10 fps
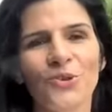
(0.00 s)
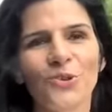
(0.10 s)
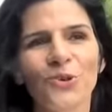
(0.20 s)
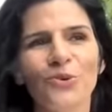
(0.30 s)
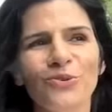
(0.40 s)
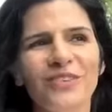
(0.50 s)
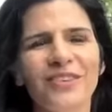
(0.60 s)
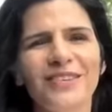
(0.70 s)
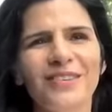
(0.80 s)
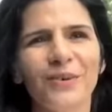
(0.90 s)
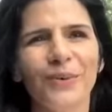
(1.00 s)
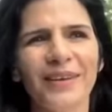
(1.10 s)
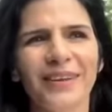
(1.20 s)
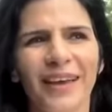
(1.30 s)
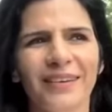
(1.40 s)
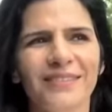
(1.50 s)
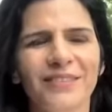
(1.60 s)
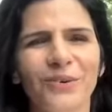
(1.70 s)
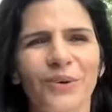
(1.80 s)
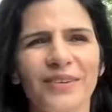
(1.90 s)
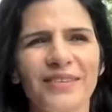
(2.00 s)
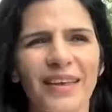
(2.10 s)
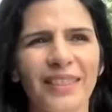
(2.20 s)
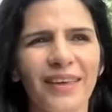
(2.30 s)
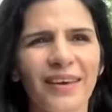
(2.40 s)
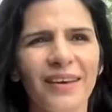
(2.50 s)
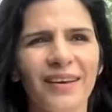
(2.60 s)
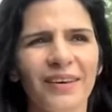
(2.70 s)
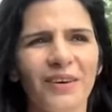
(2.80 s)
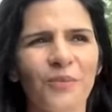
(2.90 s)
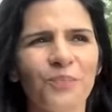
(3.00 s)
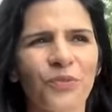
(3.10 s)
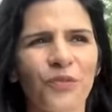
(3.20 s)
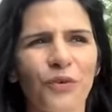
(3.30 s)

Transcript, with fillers: so use this great energy Taurans i think um,